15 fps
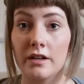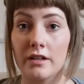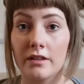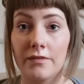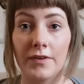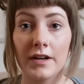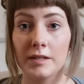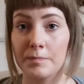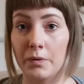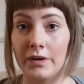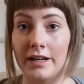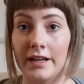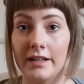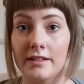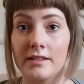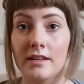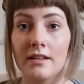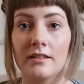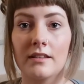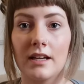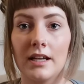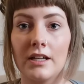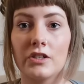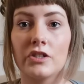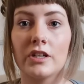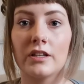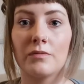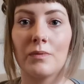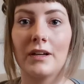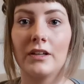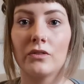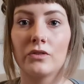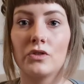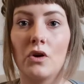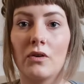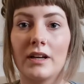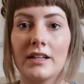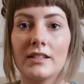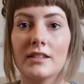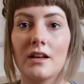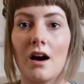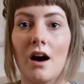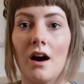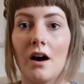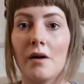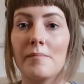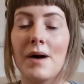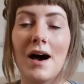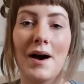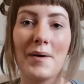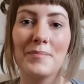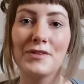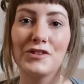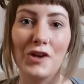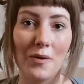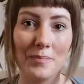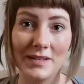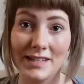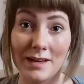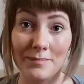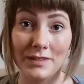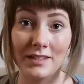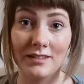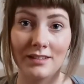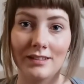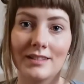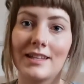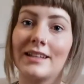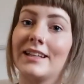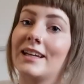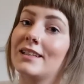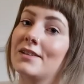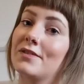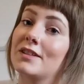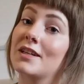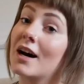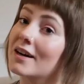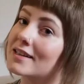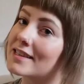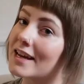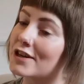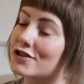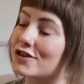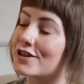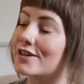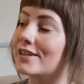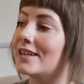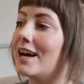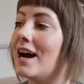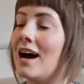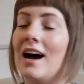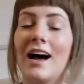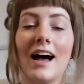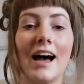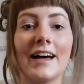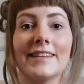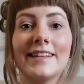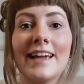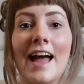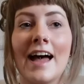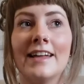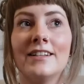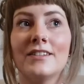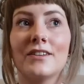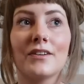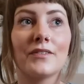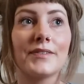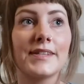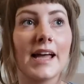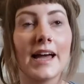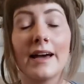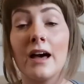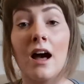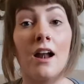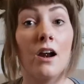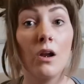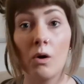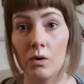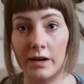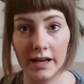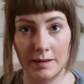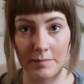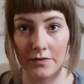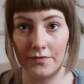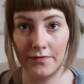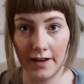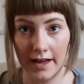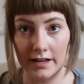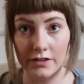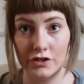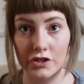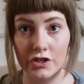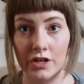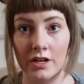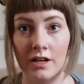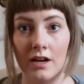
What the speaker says: the first point is teach it when your dog is calm. Don't be tempted to do this at the end of a tug session, at the end of, say, a long game of fetch.